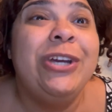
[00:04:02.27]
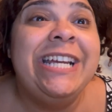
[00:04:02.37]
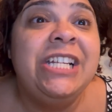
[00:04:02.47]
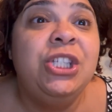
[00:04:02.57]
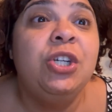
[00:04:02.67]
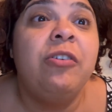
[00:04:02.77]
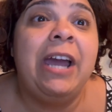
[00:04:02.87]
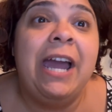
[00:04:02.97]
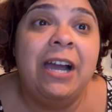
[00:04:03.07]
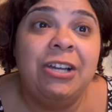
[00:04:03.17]

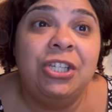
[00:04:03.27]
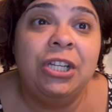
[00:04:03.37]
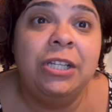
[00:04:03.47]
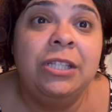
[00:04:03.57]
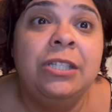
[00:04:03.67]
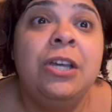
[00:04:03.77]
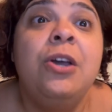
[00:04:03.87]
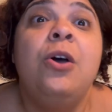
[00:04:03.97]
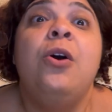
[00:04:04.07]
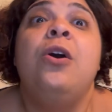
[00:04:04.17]
interactions
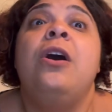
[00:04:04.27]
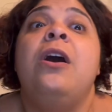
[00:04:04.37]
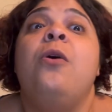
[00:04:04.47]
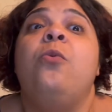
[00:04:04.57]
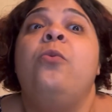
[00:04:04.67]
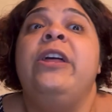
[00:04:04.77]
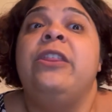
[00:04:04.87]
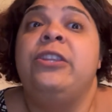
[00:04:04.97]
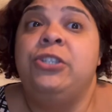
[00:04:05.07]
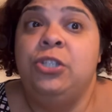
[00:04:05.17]

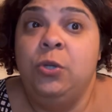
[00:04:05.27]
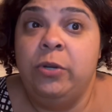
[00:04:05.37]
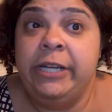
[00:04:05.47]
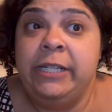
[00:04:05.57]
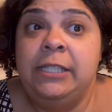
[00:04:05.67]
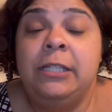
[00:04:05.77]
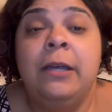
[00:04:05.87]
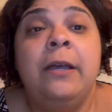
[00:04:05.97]
with students,